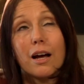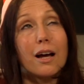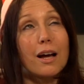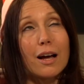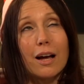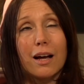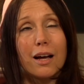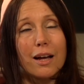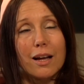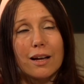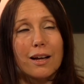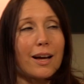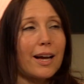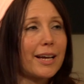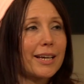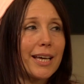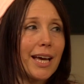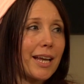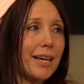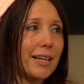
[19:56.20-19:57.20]
I
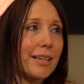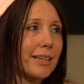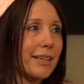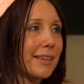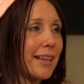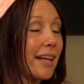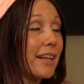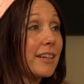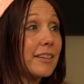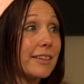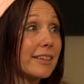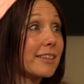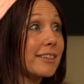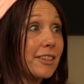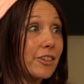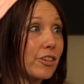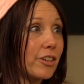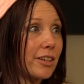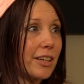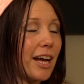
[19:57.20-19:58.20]
get it. Like that, like
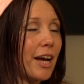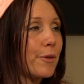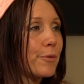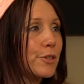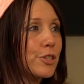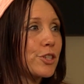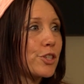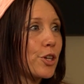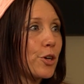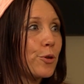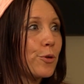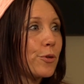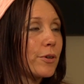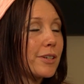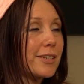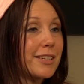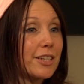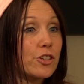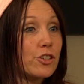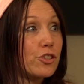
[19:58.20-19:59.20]
literally, I was
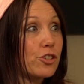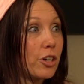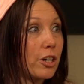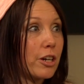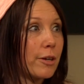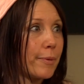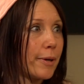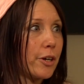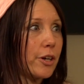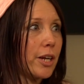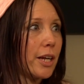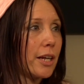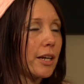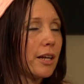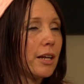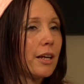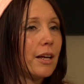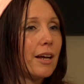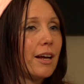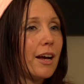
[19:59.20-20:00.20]
such a jerk about it.
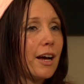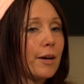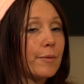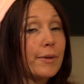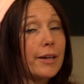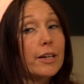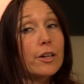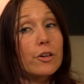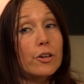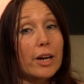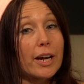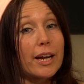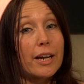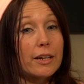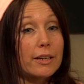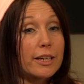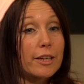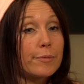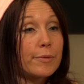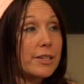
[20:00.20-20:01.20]
I'm like,
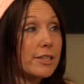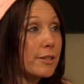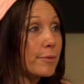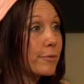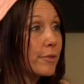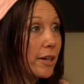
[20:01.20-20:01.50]
great, give me some